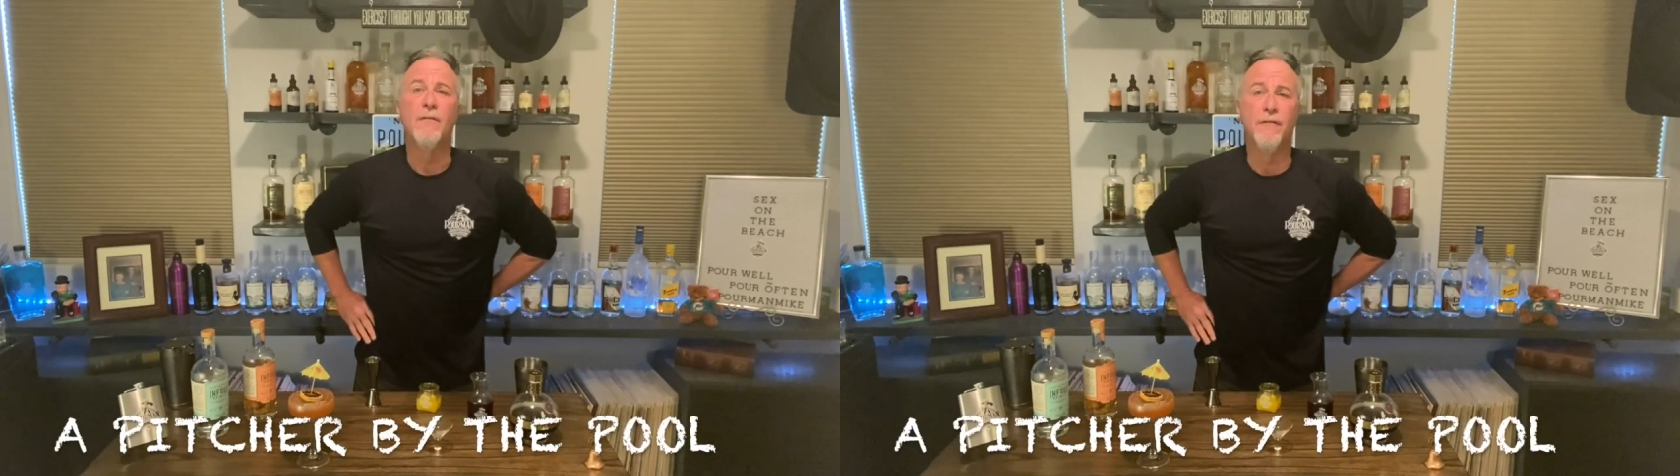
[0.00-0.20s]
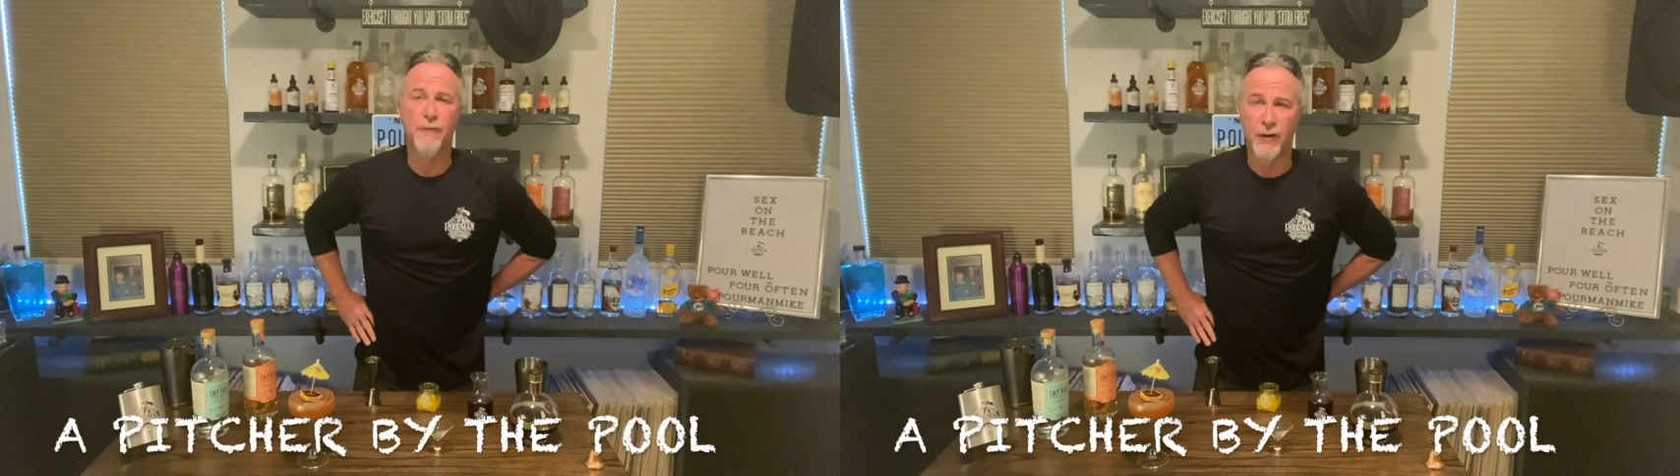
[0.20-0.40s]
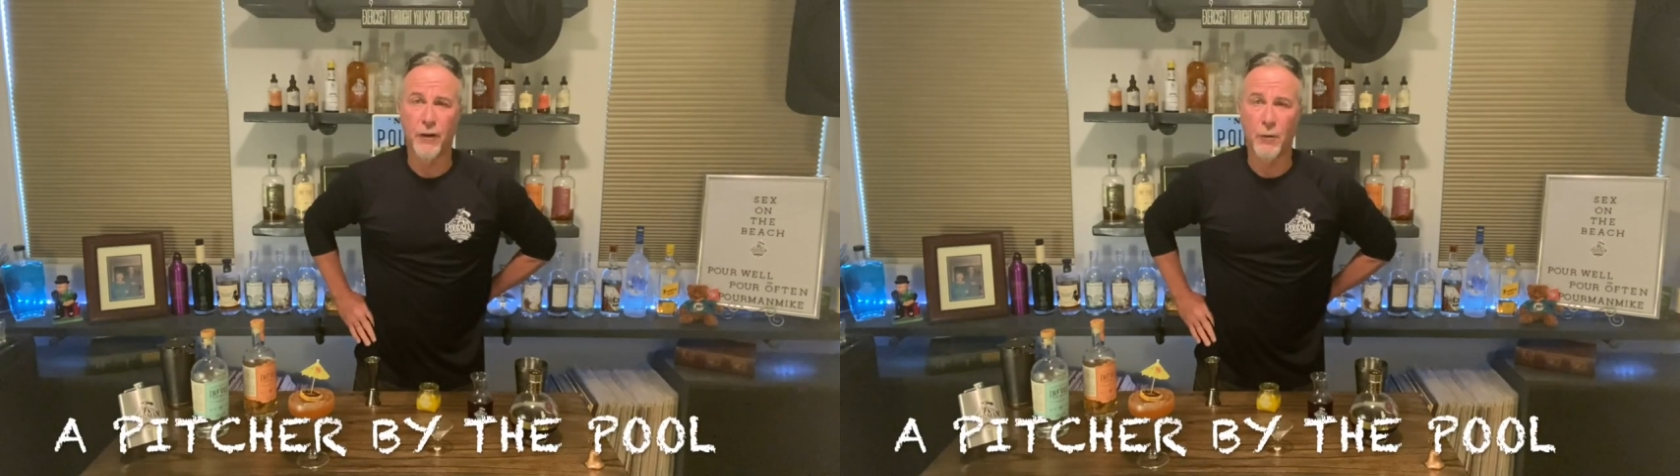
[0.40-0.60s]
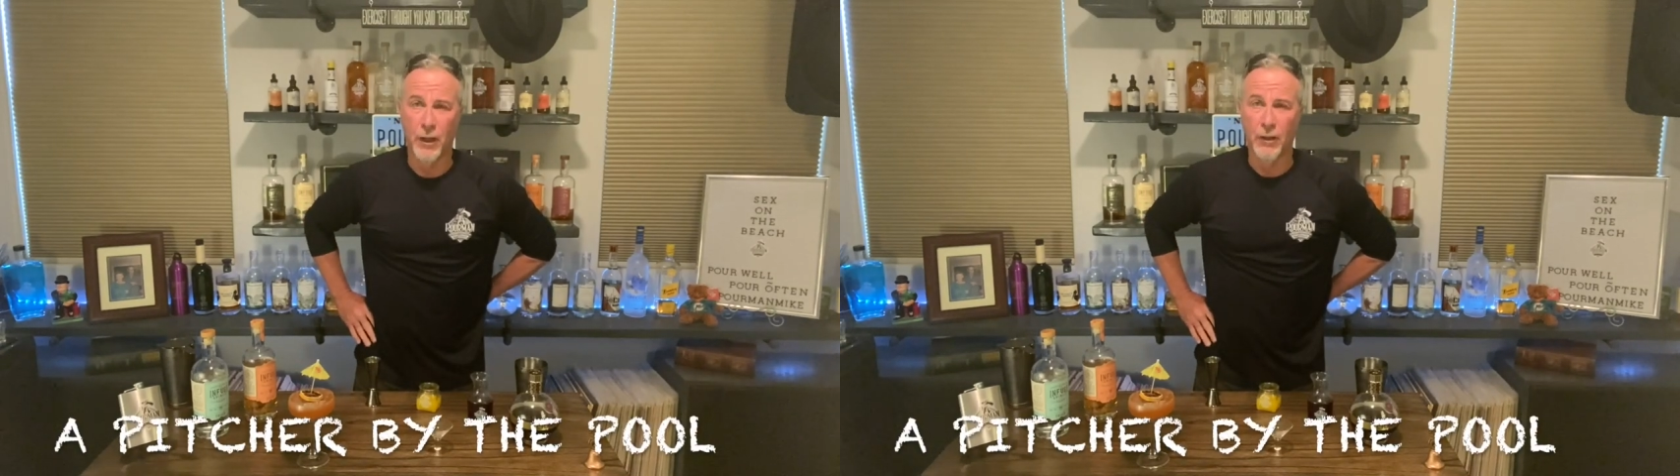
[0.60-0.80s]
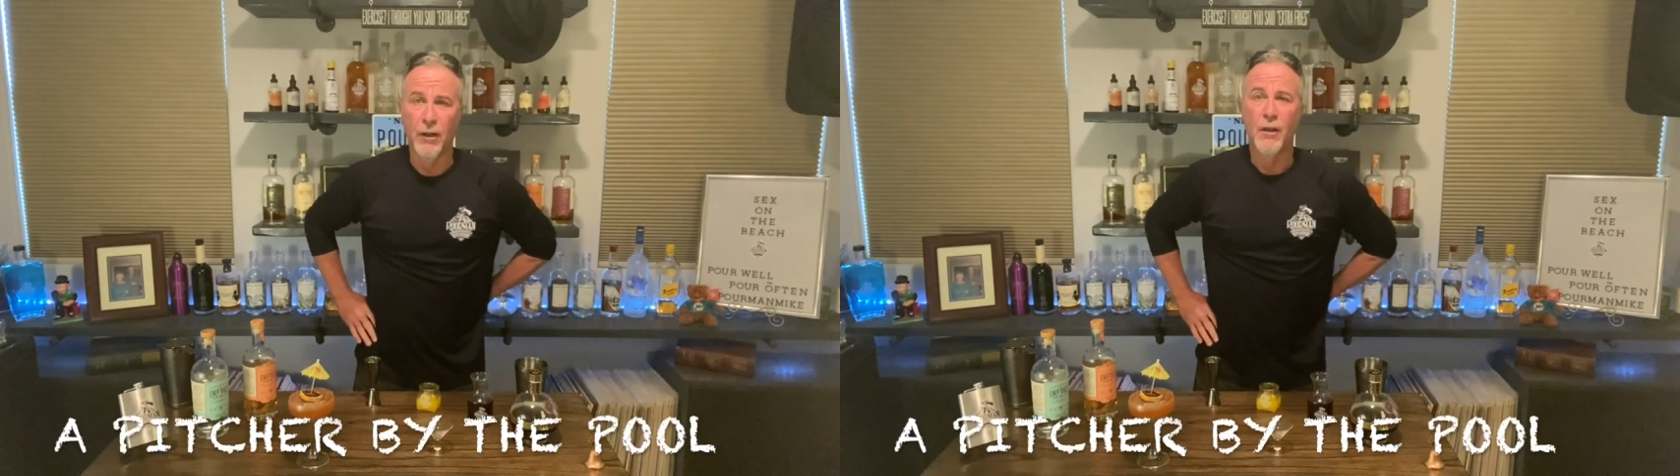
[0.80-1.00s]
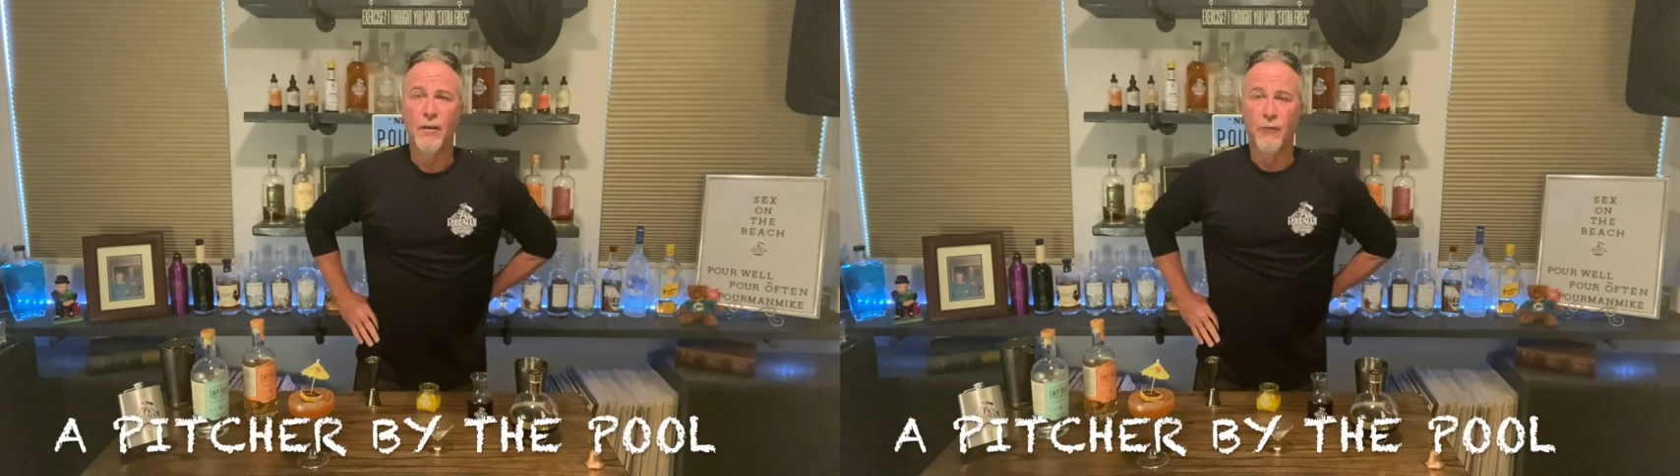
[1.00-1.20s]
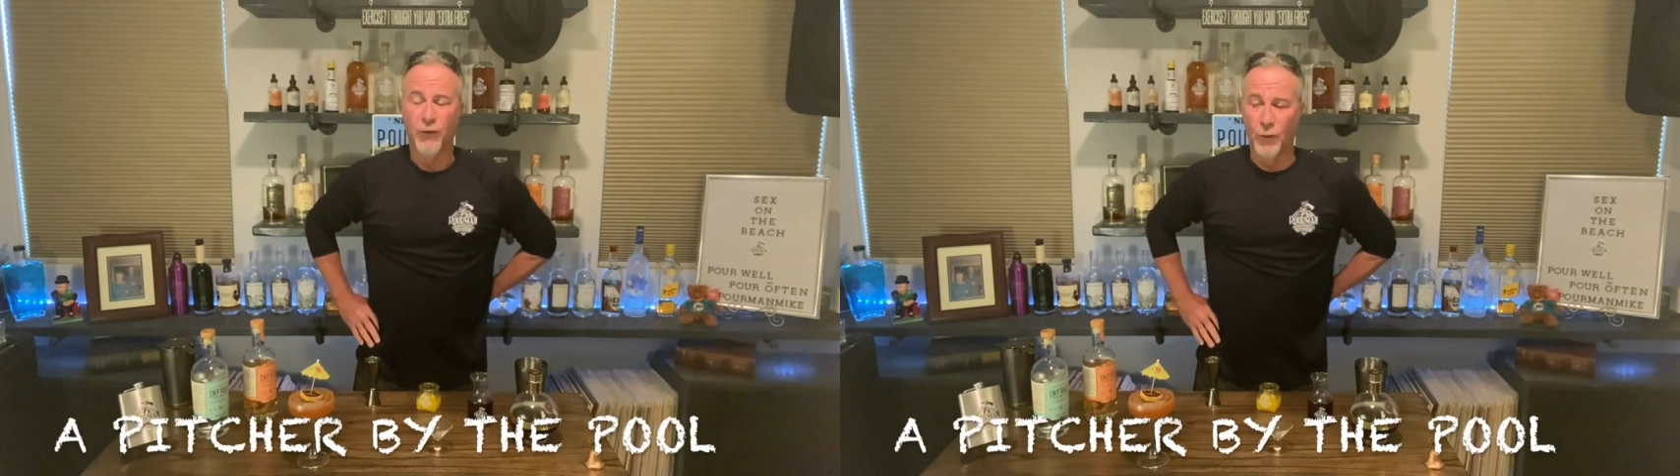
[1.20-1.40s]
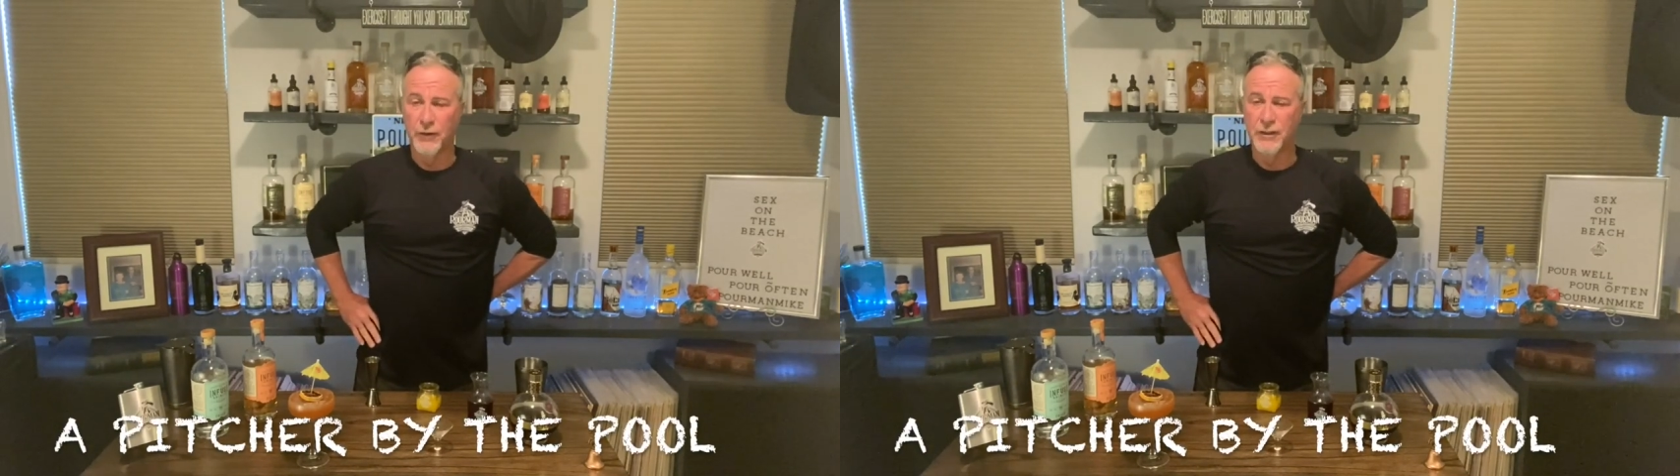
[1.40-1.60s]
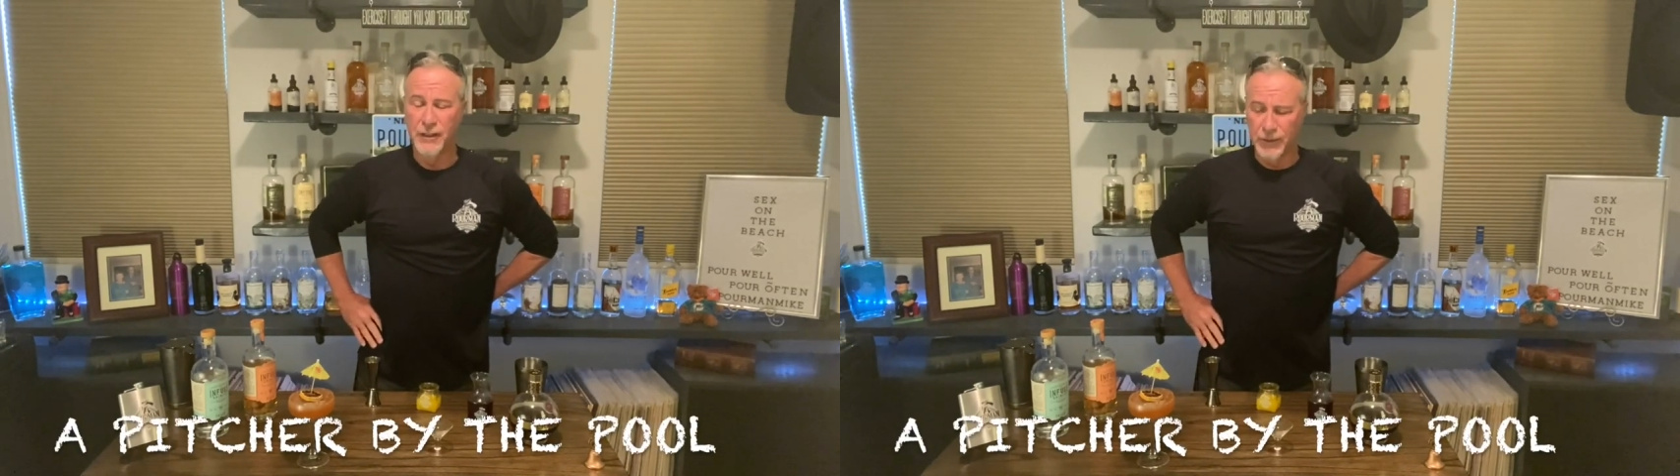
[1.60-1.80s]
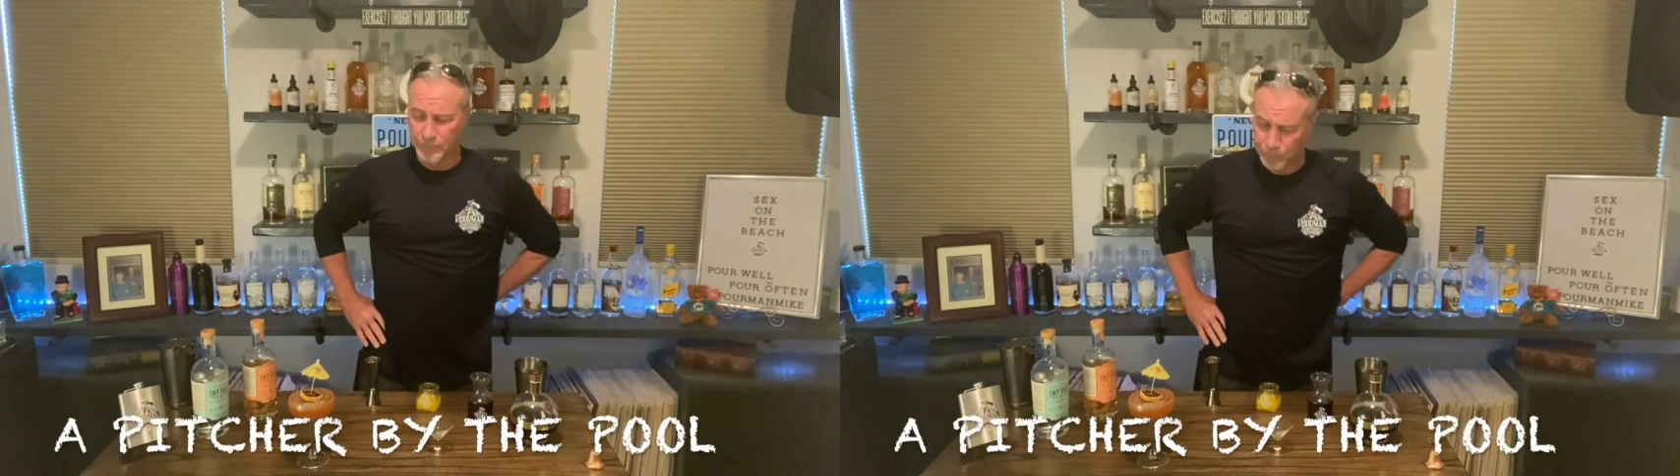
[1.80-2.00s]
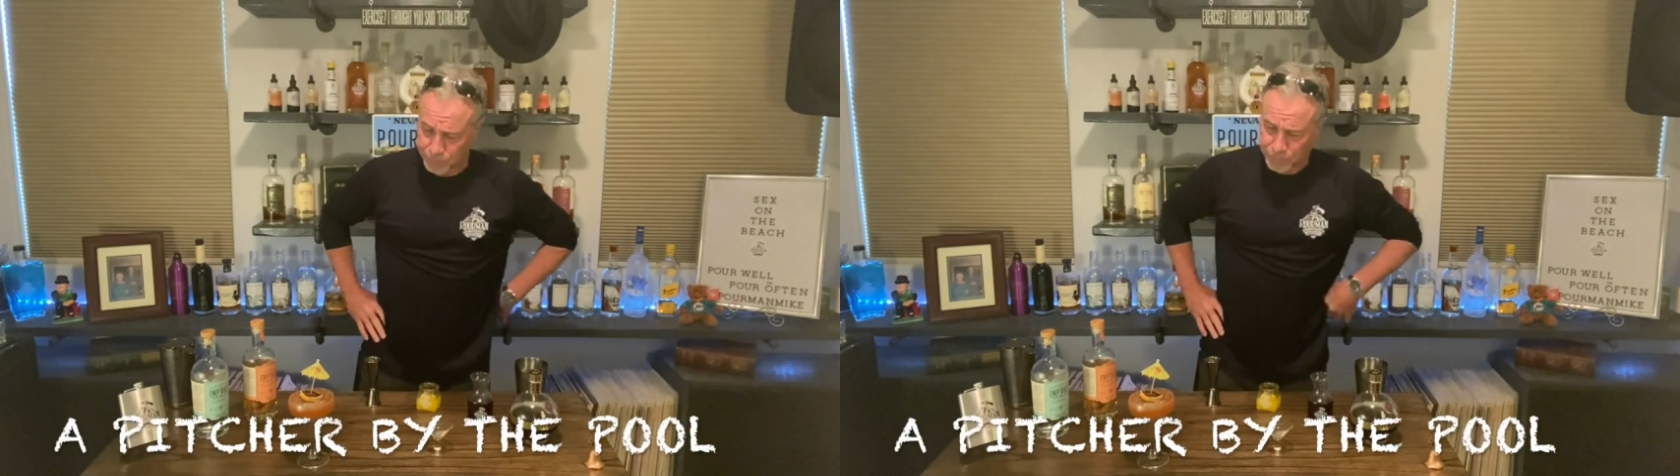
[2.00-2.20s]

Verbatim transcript: very well for the season.